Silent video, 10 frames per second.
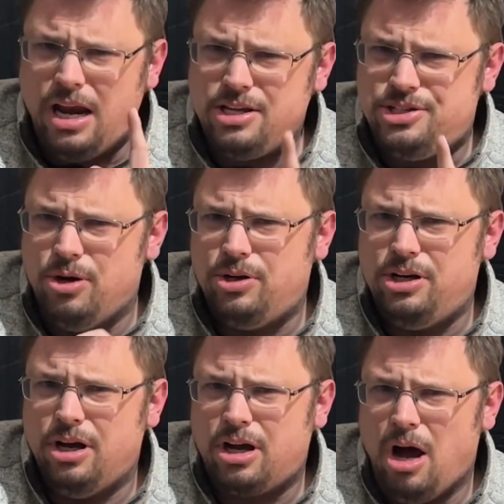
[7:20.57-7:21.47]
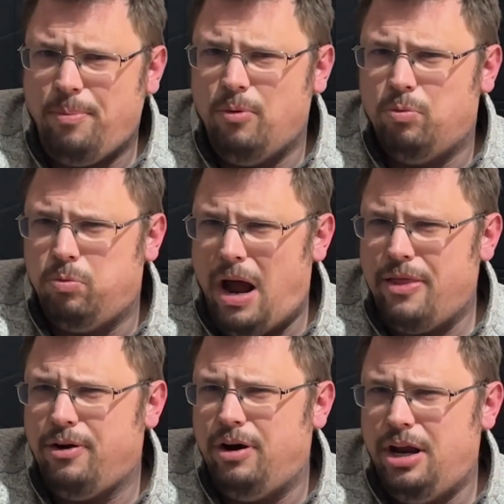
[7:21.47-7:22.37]
That has yielded a couple
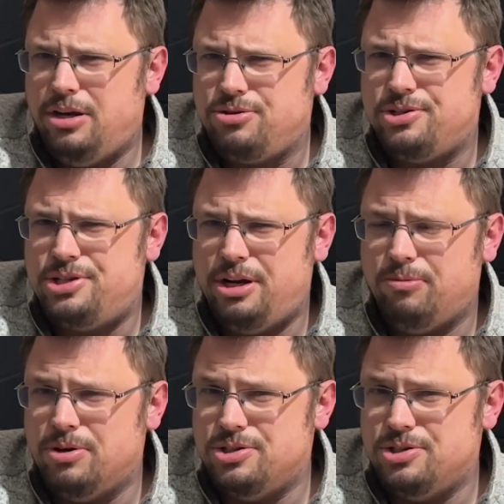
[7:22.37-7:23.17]
rather interesting